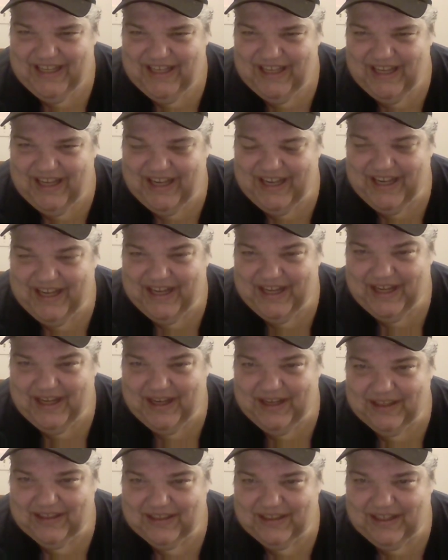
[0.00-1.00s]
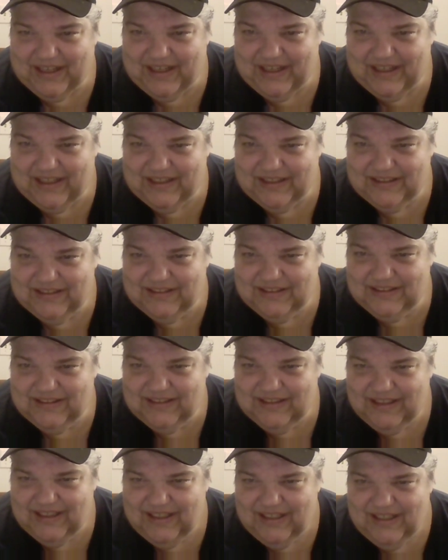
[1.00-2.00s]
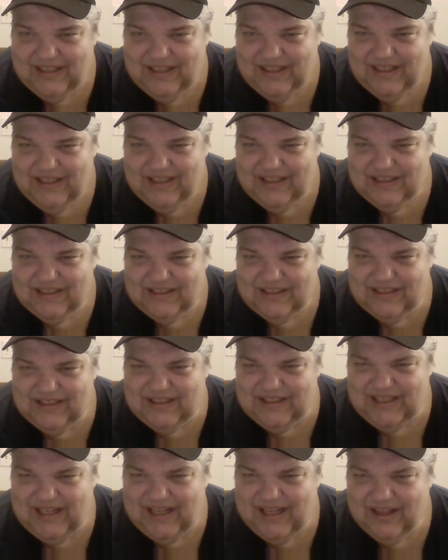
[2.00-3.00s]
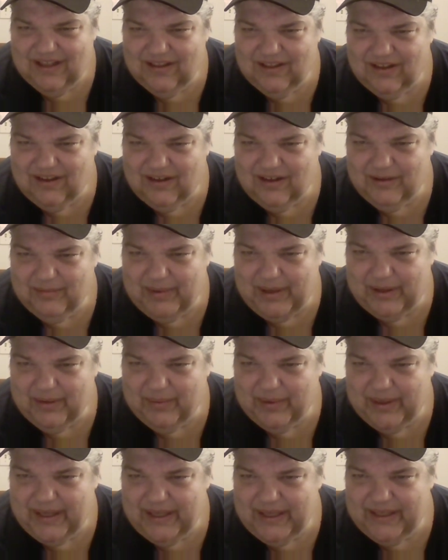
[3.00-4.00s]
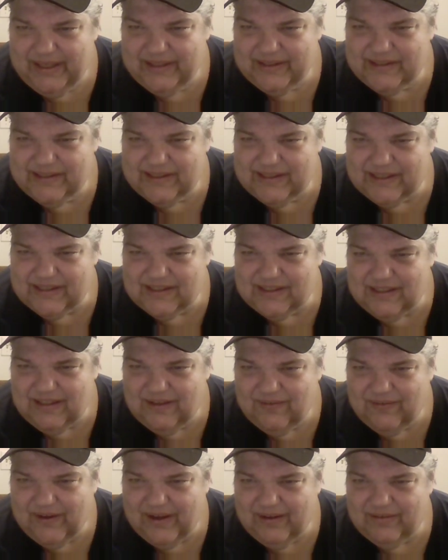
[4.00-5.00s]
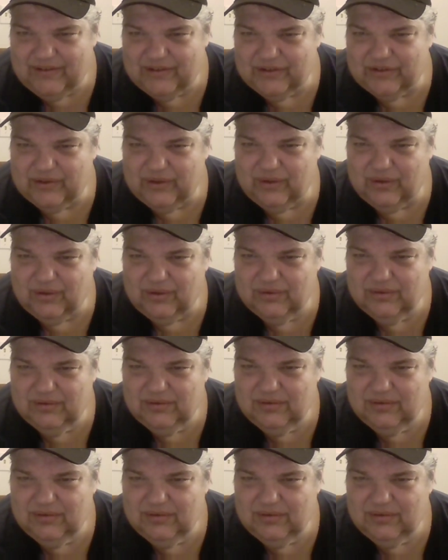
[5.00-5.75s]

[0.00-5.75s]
Oh god. DLR, by the way, is 65 years old.